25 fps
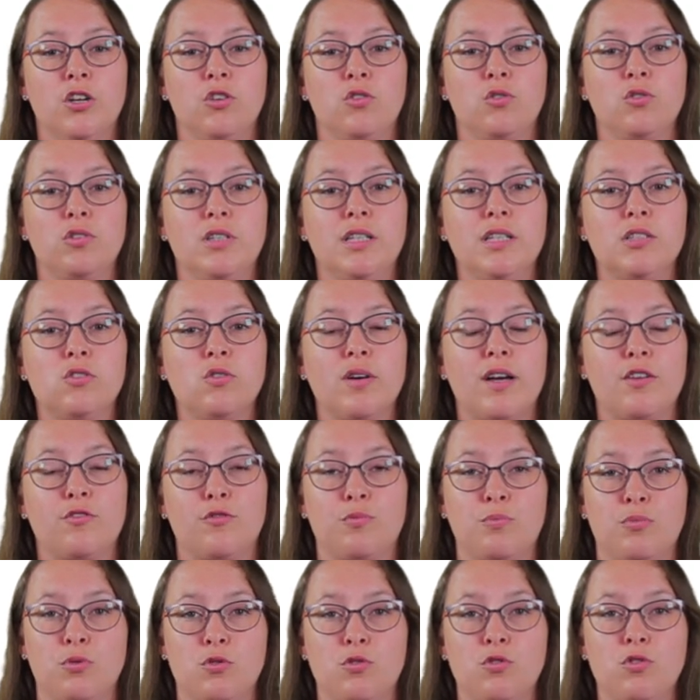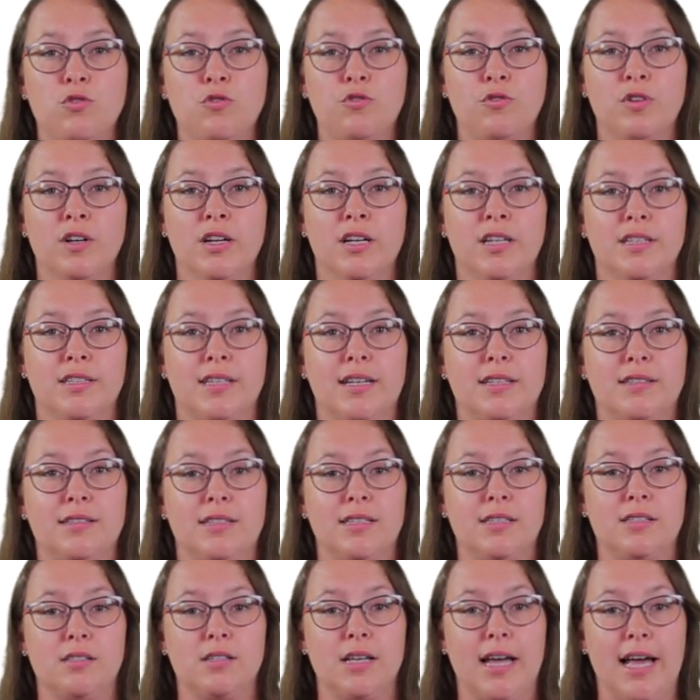You need to have proof that
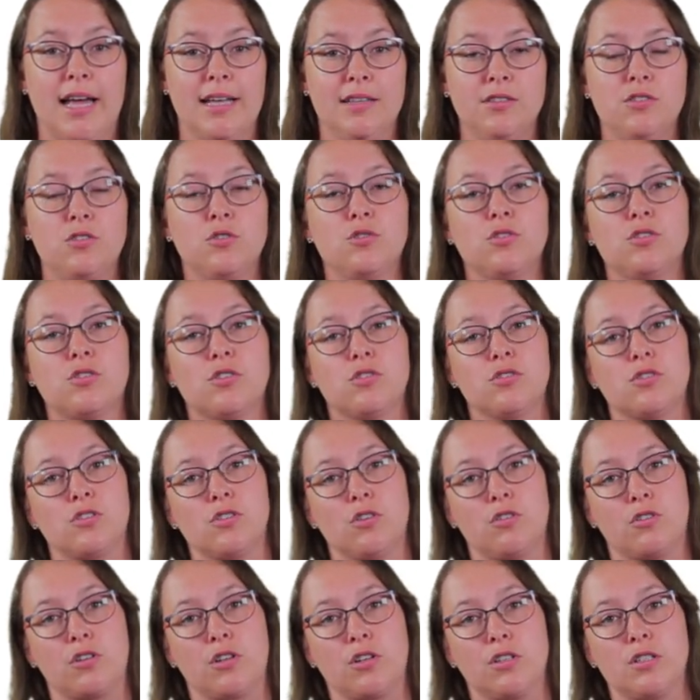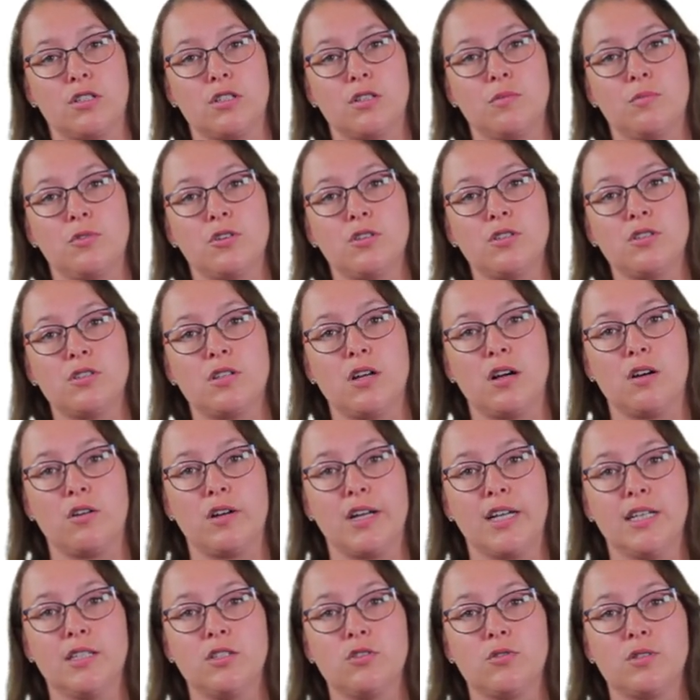these end users or customers are
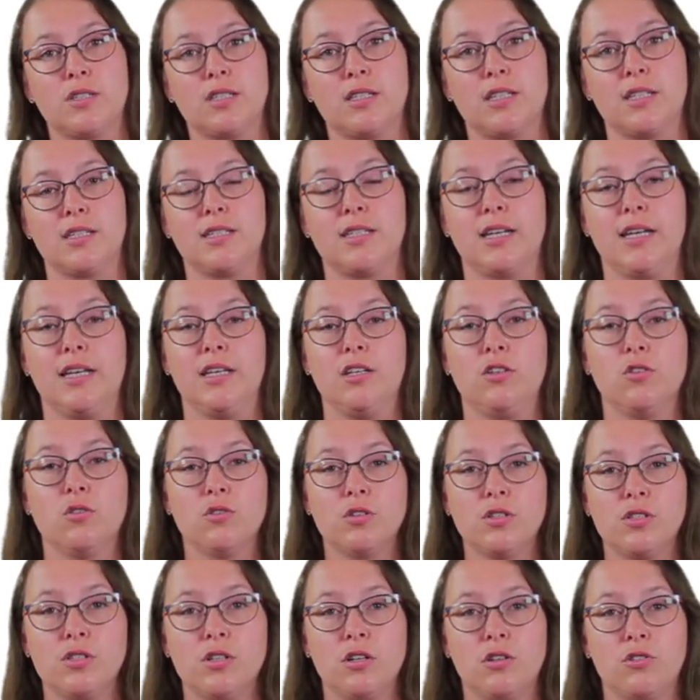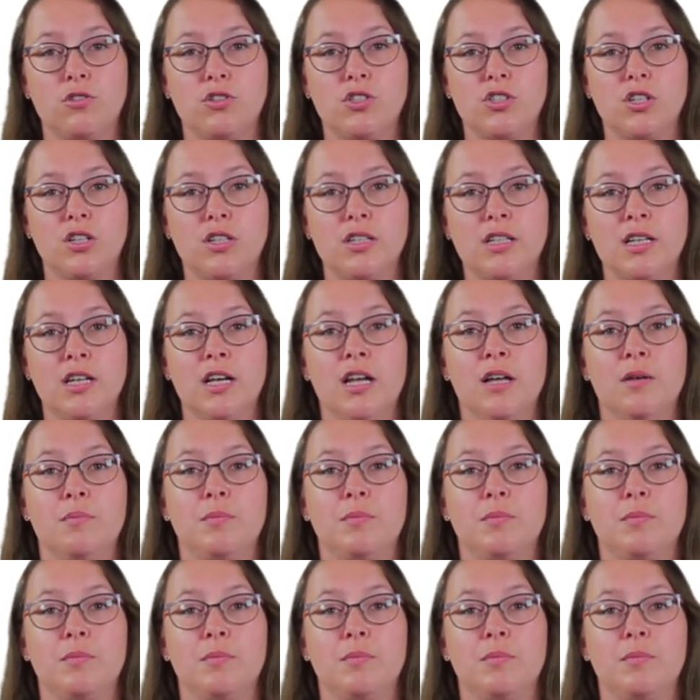interested in your solution